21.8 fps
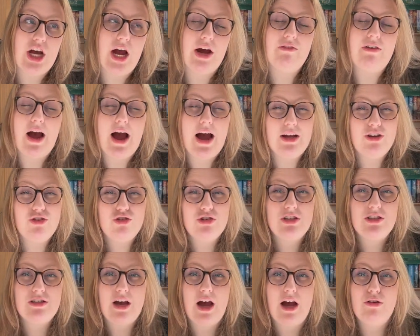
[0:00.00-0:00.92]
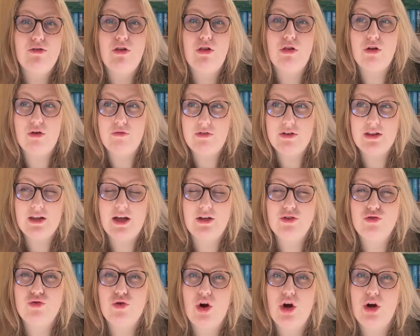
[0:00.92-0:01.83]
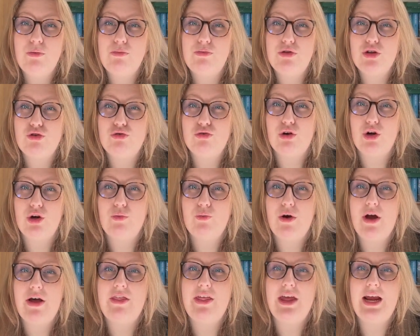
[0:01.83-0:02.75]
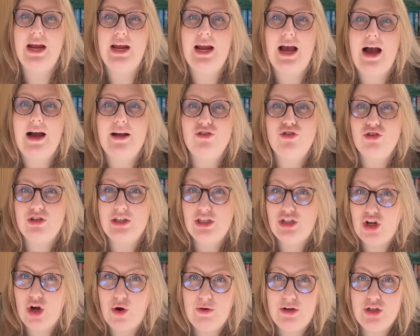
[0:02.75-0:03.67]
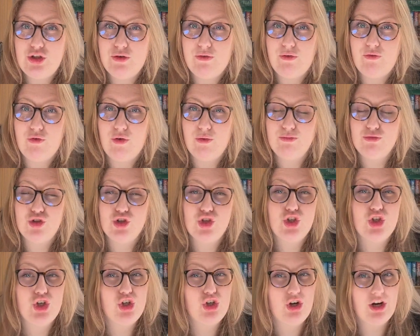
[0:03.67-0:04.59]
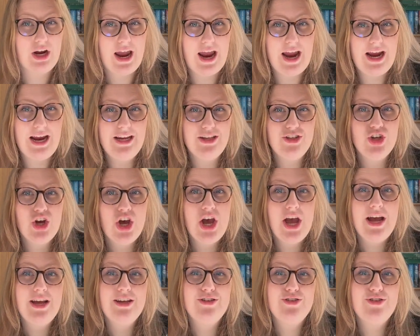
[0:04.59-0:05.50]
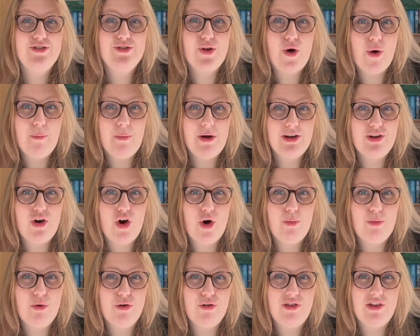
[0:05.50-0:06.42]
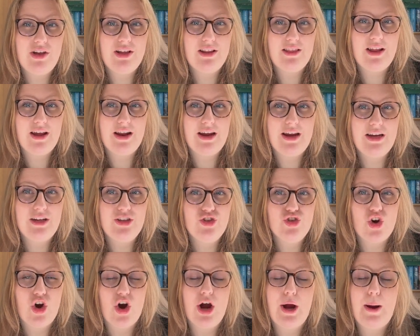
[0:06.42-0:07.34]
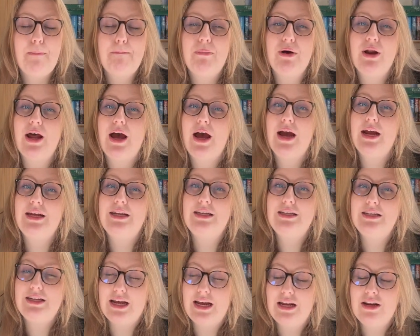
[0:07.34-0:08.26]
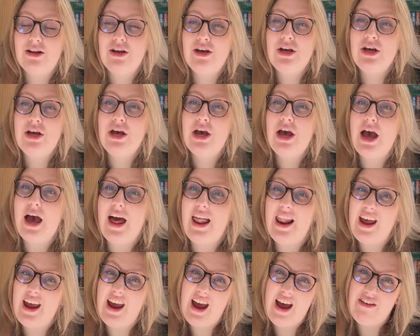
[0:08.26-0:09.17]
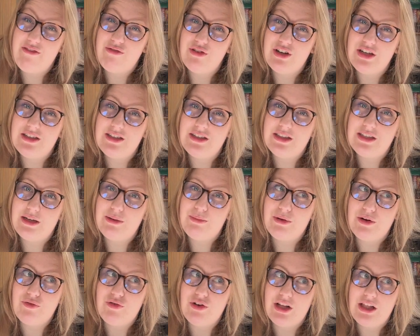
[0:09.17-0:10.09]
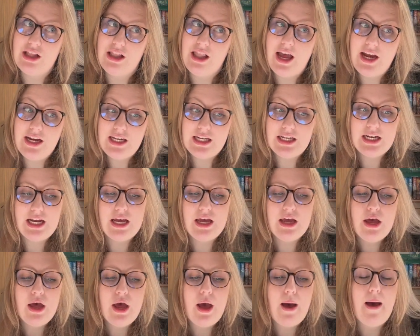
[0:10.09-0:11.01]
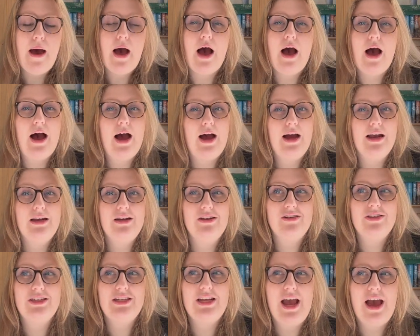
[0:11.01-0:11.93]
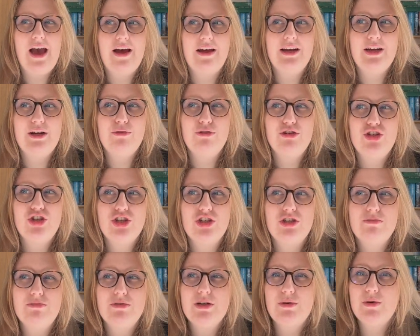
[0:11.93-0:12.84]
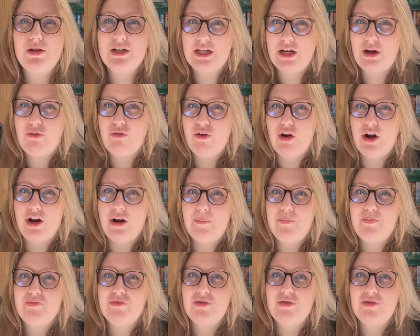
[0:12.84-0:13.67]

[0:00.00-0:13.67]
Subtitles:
I've actually started loving that trope, the trope where they actually know each other from such a young age. It's not my normal thing that I enjoy, but I did, and I have recently been really liking it. And yeah, it was just something a bit different.